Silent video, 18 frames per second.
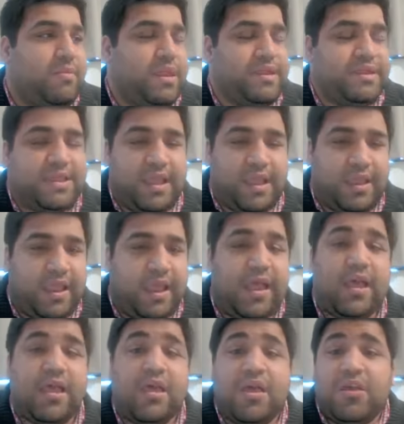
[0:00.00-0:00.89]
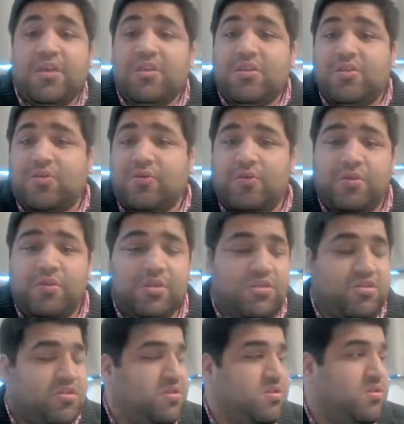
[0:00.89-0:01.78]
Mandela,
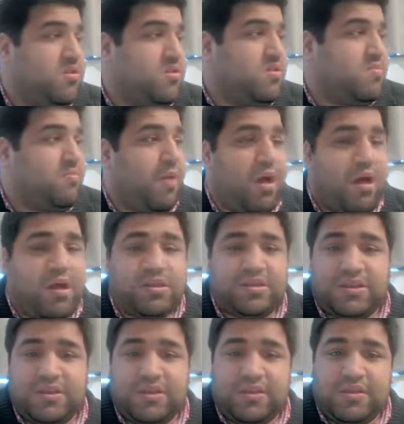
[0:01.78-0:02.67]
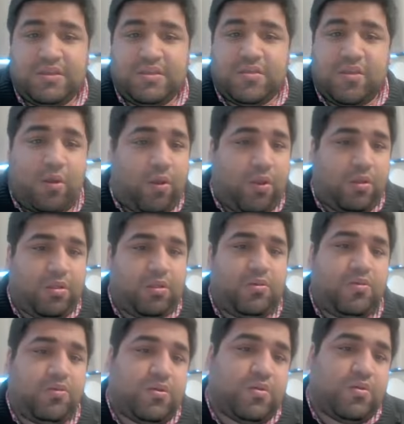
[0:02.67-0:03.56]
soldiers, martyrs,
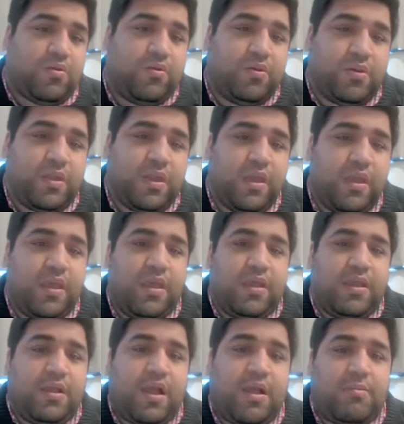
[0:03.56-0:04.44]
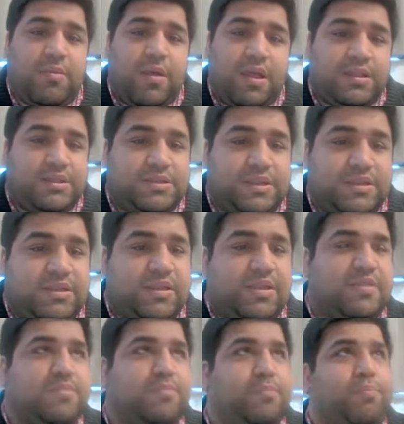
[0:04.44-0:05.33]
all those could come under
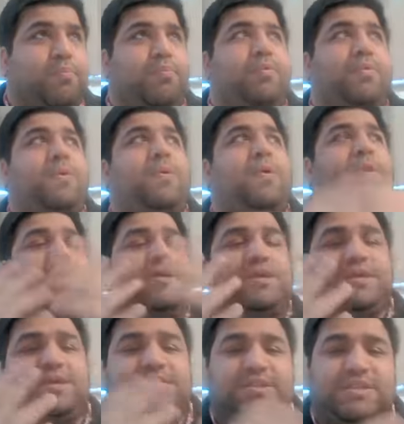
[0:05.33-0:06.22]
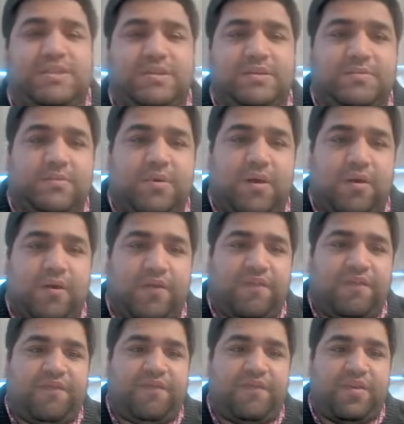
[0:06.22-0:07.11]
this broader term
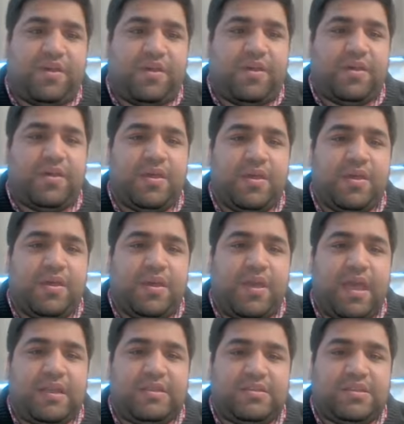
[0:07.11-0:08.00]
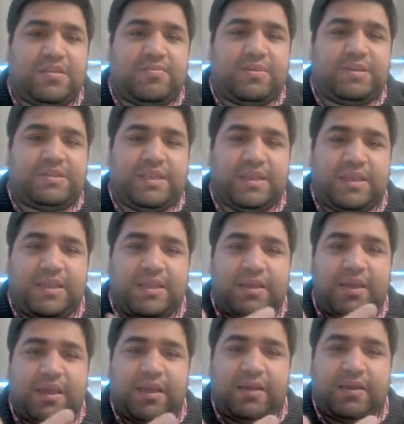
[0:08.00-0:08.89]
of
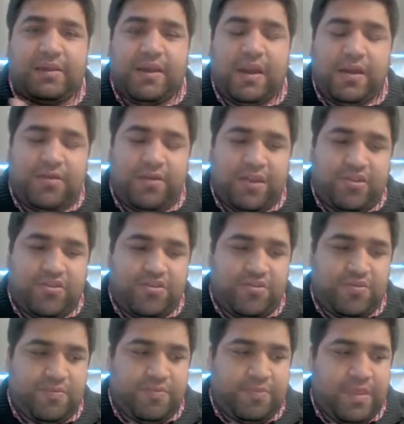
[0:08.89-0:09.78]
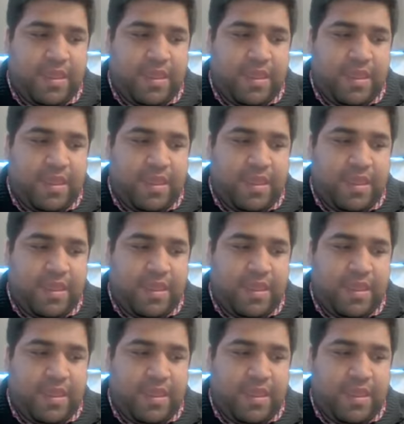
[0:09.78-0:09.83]
exhibiting courage.